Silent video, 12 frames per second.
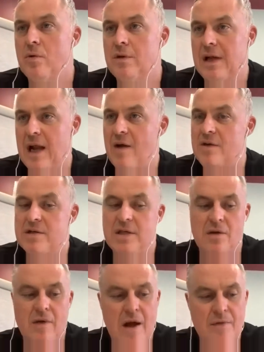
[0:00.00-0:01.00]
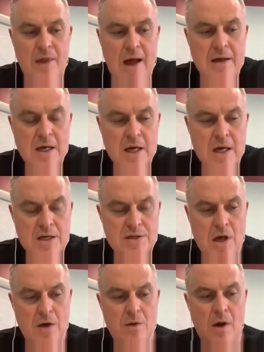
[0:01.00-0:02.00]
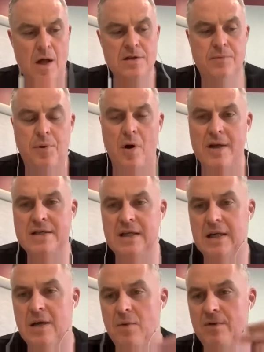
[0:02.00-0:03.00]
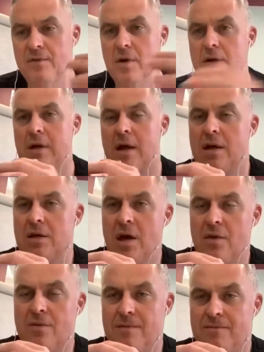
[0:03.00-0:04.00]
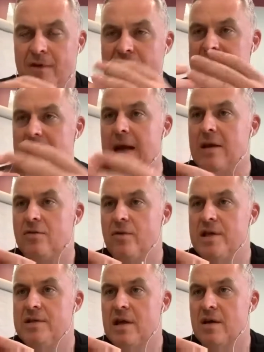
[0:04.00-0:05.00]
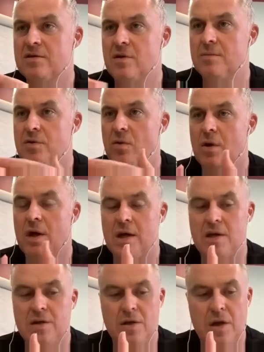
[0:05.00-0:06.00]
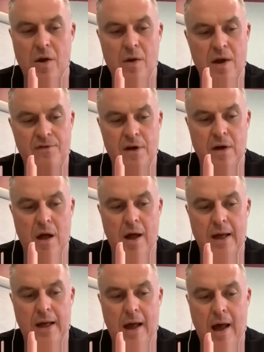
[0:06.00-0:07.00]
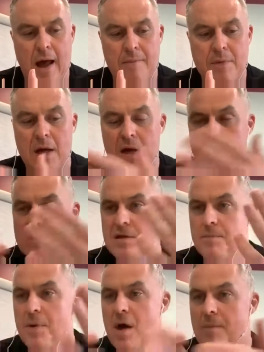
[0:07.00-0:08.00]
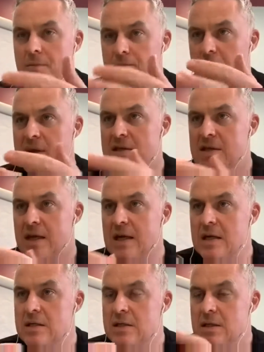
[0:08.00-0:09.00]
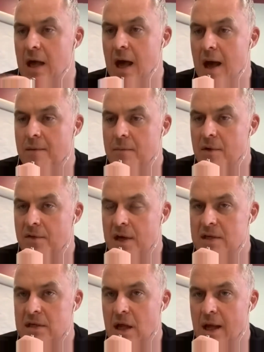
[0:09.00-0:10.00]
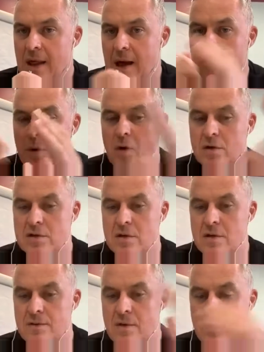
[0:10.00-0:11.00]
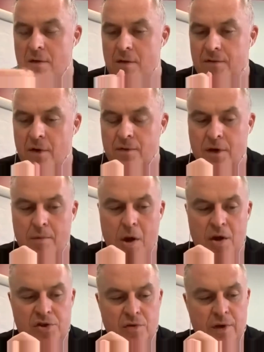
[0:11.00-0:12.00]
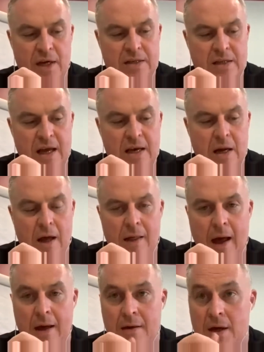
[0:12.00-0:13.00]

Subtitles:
the clarity around that. So unsurprisingly, we've looked at, very select retail. So I'm talking, if you like, suburban precincts, things like that, blocks of commercial real estate like that.